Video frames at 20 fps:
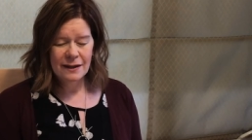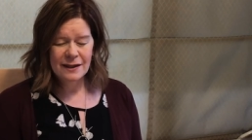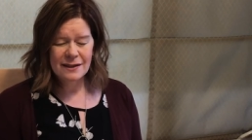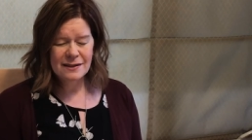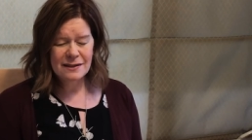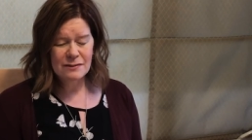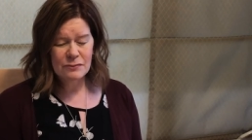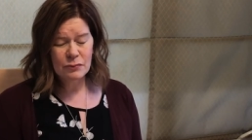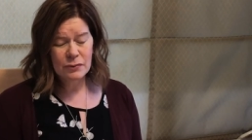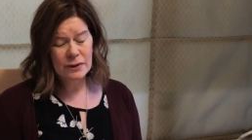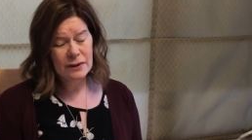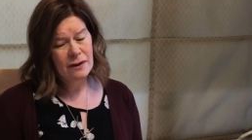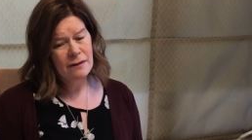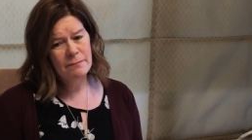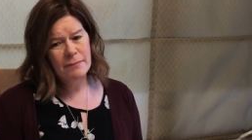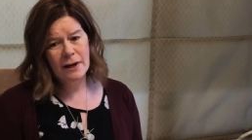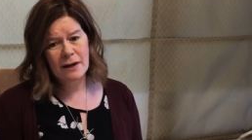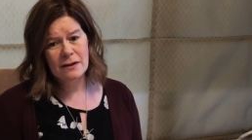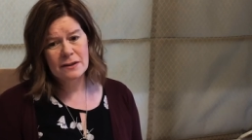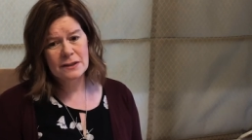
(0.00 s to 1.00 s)
this is really
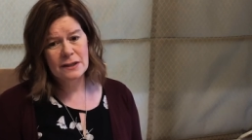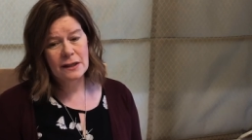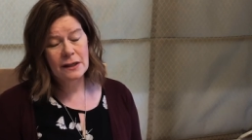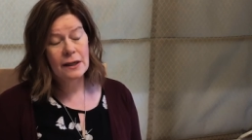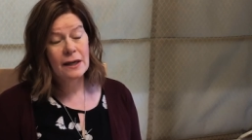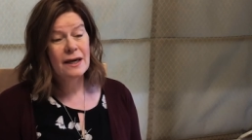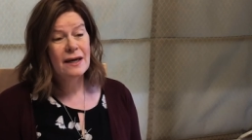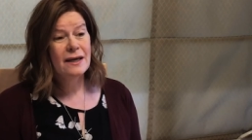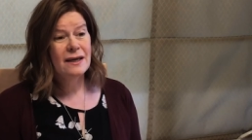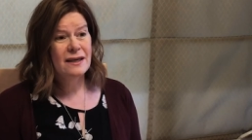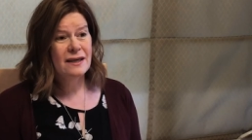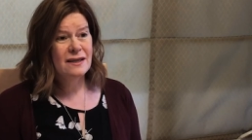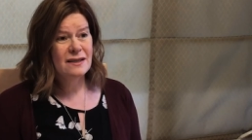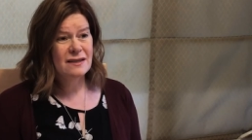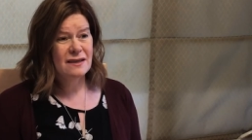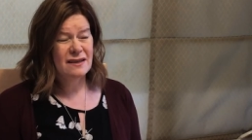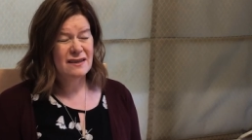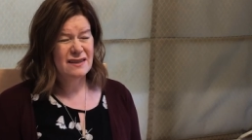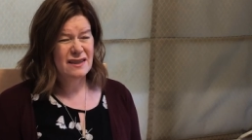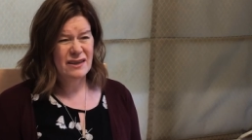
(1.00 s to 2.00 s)
embarrassing. He's
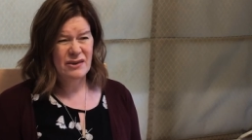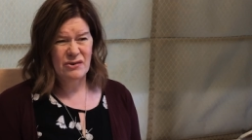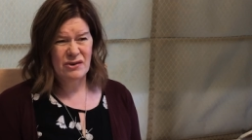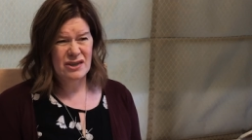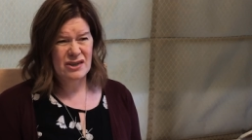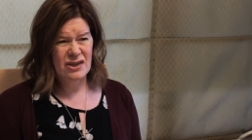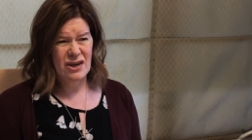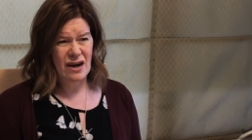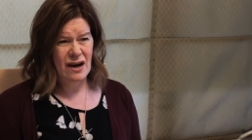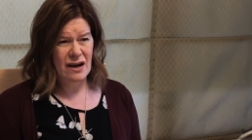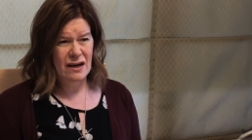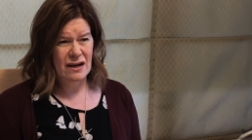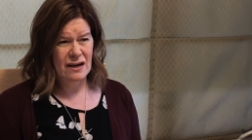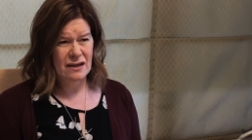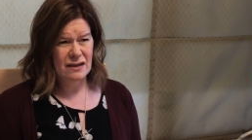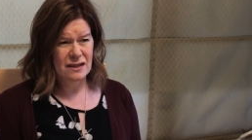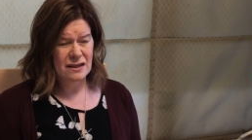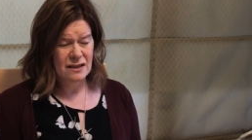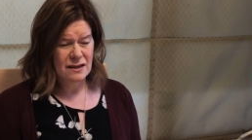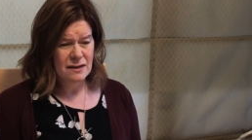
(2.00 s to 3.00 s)
a licorice
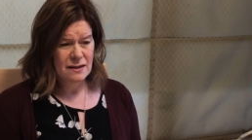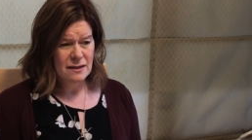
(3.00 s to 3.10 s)
addict.